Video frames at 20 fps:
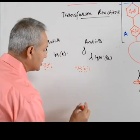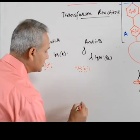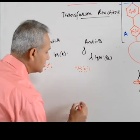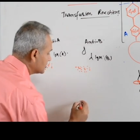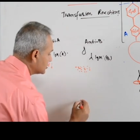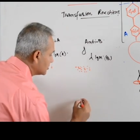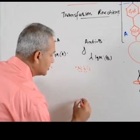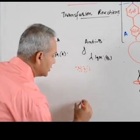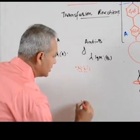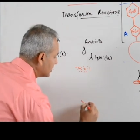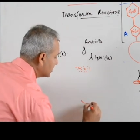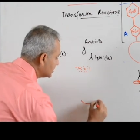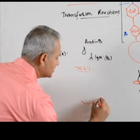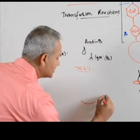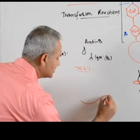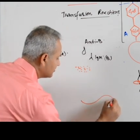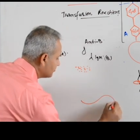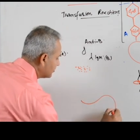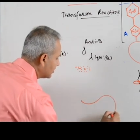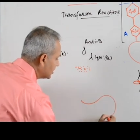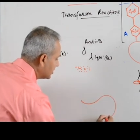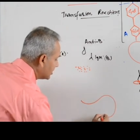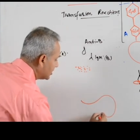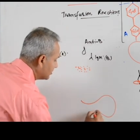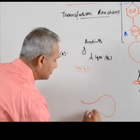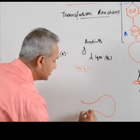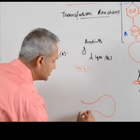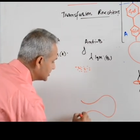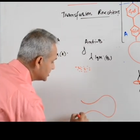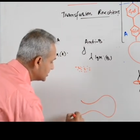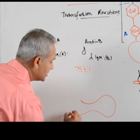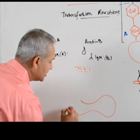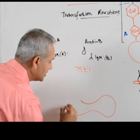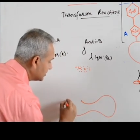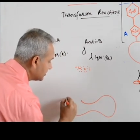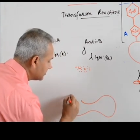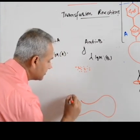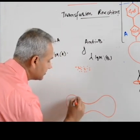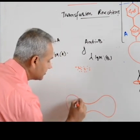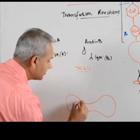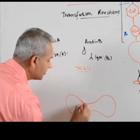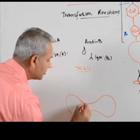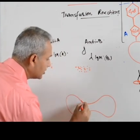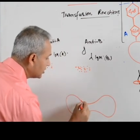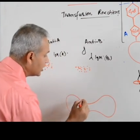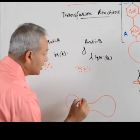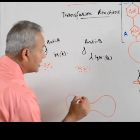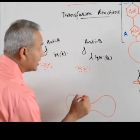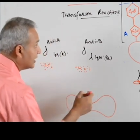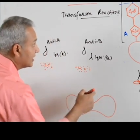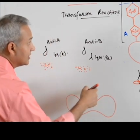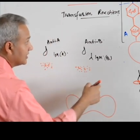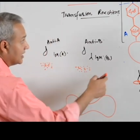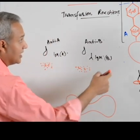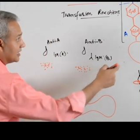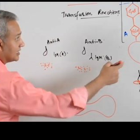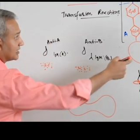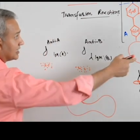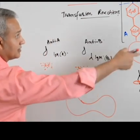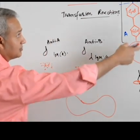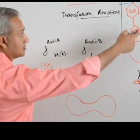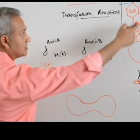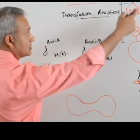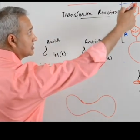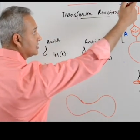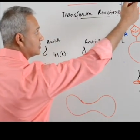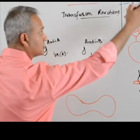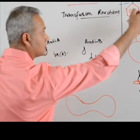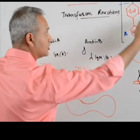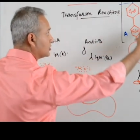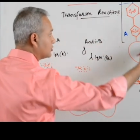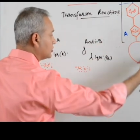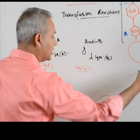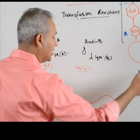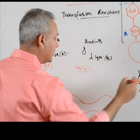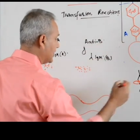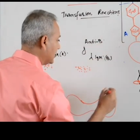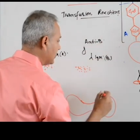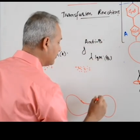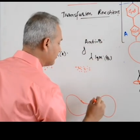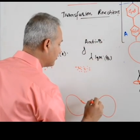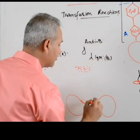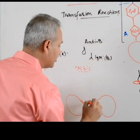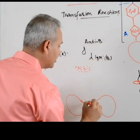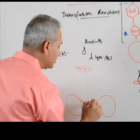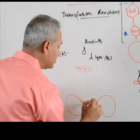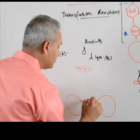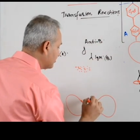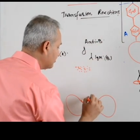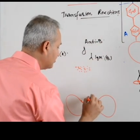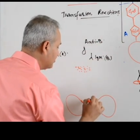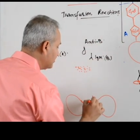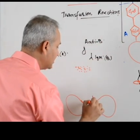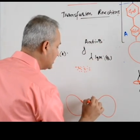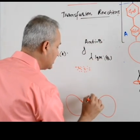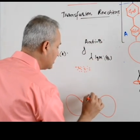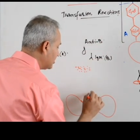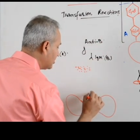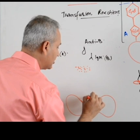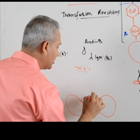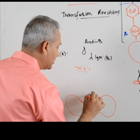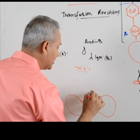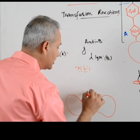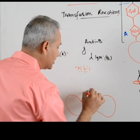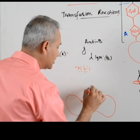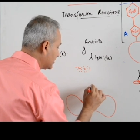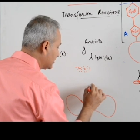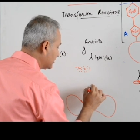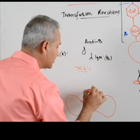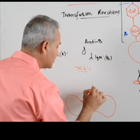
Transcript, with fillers: so here is the one RBC and that RBC is going to have B on it